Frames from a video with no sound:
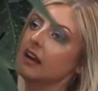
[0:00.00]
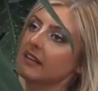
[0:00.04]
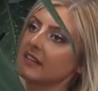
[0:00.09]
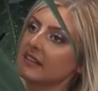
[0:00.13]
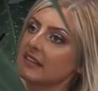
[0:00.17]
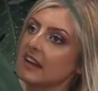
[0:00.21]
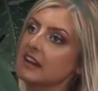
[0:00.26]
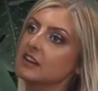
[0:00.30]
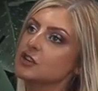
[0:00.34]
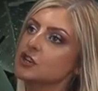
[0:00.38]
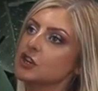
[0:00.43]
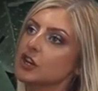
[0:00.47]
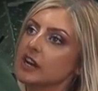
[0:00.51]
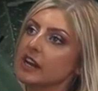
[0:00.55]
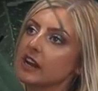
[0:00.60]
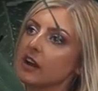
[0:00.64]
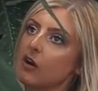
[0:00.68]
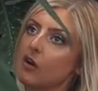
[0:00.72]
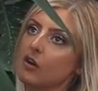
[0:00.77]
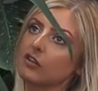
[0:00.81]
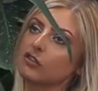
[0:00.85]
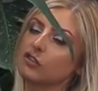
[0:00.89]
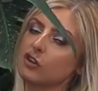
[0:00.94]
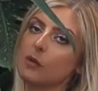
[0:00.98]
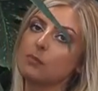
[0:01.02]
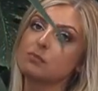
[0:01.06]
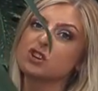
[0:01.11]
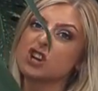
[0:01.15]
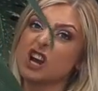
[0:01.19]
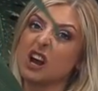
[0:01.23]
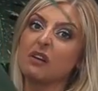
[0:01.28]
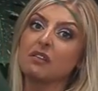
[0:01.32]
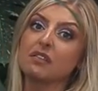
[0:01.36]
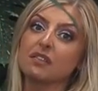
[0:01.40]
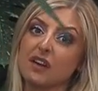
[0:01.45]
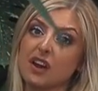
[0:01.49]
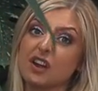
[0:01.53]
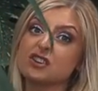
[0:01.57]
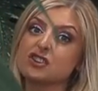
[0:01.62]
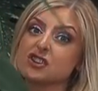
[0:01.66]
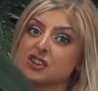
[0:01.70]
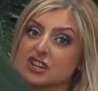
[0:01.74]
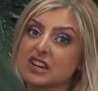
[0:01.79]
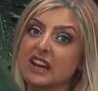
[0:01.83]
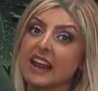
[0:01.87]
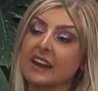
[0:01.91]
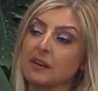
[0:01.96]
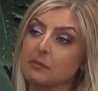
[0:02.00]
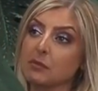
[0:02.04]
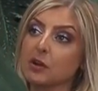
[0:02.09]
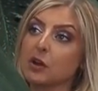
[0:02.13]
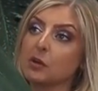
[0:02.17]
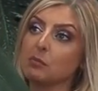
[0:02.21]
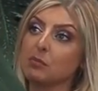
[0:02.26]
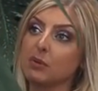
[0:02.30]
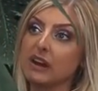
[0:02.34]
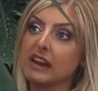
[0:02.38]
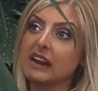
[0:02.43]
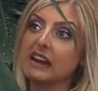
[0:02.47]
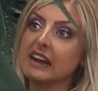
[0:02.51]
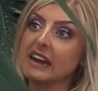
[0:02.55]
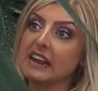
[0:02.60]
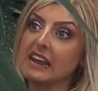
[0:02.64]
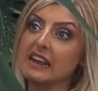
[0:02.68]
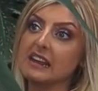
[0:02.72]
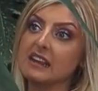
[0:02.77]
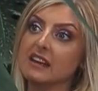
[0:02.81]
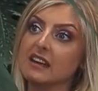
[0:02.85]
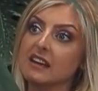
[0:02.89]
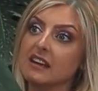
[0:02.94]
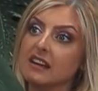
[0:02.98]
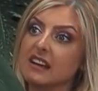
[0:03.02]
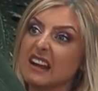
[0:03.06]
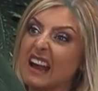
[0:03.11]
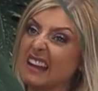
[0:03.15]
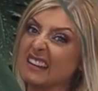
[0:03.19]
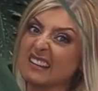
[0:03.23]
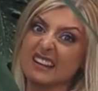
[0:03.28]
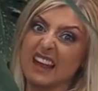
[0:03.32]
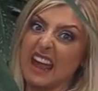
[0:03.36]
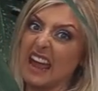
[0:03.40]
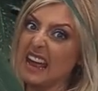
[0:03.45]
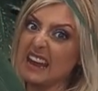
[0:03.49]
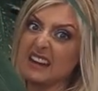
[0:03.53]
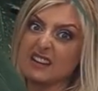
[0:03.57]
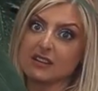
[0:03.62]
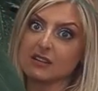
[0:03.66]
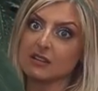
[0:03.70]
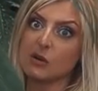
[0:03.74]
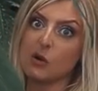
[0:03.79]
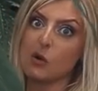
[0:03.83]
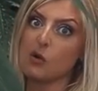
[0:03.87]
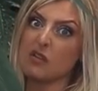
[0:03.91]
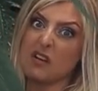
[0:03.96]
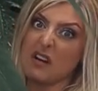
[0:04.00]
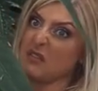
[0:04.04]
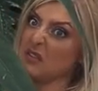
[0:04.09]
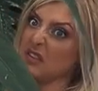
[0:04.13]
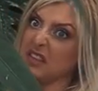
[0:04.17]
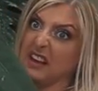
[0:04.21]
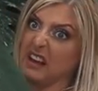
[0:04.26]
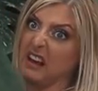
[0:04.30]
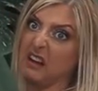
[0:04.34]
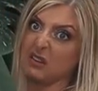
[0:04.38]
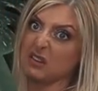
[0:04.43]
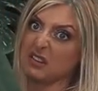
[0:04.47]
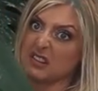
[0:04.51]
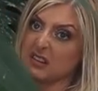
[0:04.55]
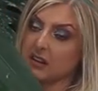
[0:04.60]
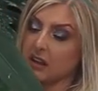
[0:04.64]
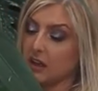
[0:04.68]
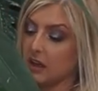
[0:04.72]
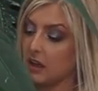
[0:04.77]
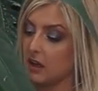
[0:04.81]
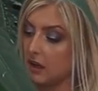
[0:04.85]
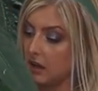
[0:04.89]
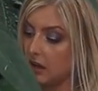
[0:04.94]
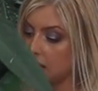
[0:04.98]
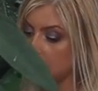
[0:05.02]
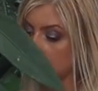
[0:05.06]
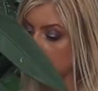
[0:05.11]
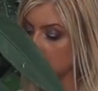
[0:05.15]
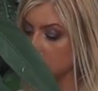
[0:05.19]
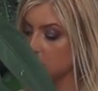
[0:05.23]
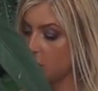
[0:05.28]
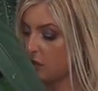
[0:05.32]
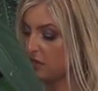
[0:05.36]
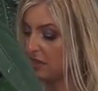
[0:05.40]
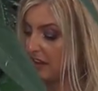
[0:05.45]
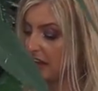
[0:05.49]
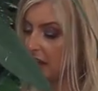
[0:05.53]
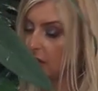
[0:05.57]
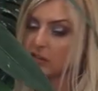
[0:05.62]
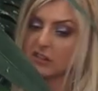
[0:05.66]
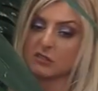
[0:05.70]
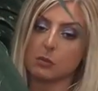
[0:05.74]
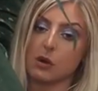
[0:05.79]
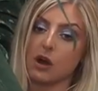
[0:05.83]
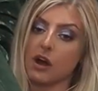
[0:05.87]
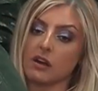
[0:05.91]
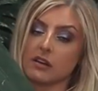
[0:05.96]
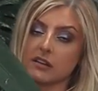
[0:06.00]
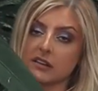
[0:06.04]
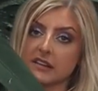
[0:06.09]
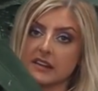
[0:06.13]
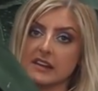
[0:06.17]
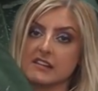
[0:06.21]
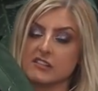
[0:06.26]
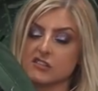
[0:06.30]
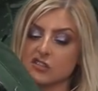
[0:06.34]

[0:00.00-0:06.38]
essentially on a top shelf and just let him completely cascade over everything else. Um, nothing else works. He's